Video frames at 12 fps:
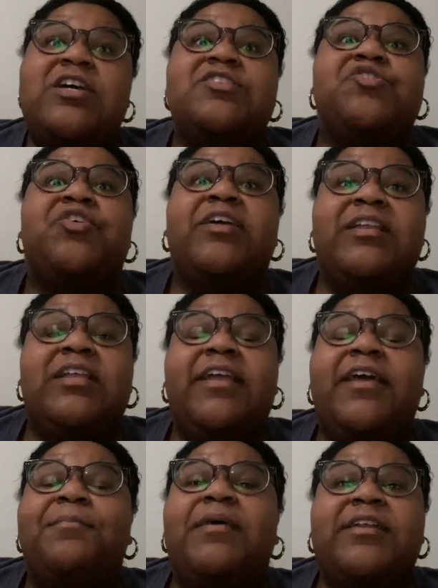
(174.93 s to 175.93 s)
So click the
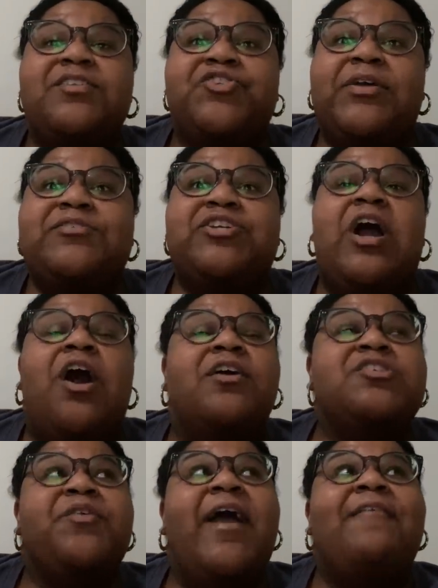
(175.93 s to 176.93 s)
link in my description. I
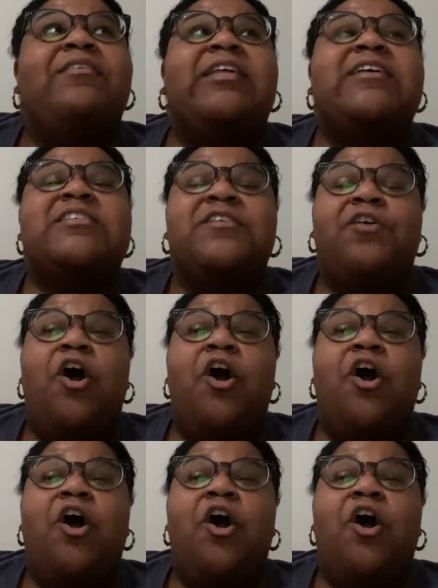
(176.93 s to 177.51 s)
also have a list of